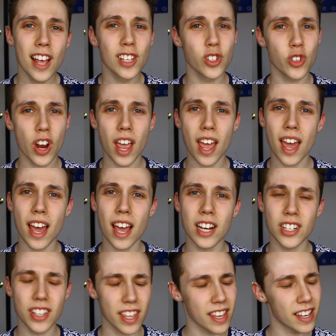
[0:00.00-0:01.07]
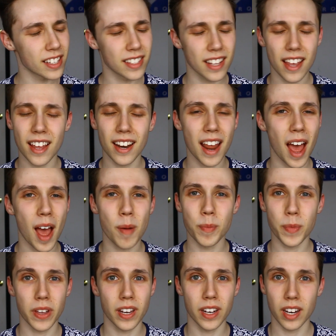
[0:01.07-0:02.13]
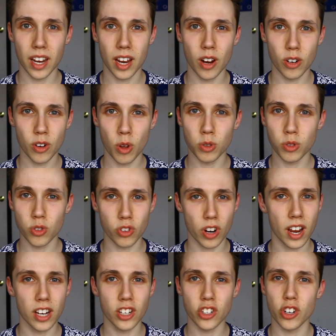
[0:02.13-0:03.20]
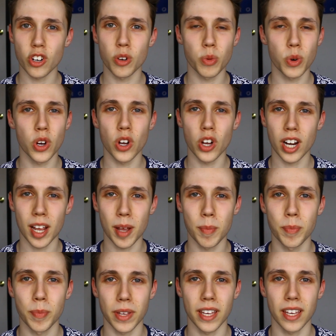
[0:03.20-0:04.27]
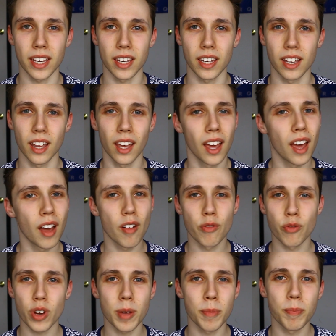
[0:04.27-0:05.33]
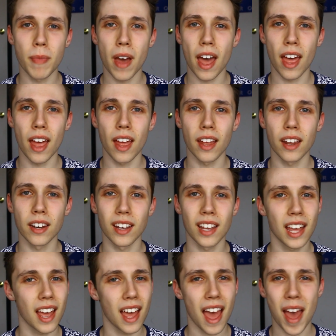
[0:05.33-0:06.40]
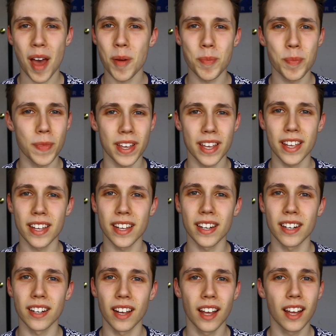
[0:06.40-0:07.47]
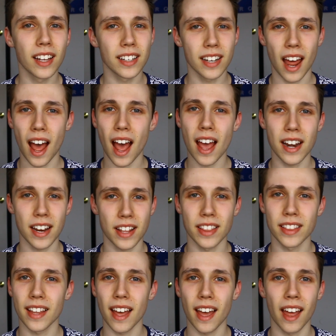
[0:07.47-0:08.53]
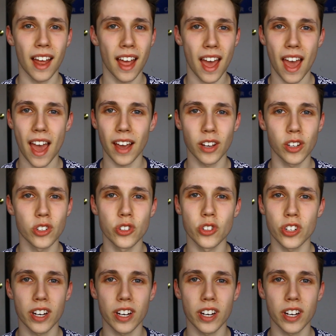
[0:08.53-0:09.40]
Strange things did happen here, no stranger would it be if we met at midnight in the hanging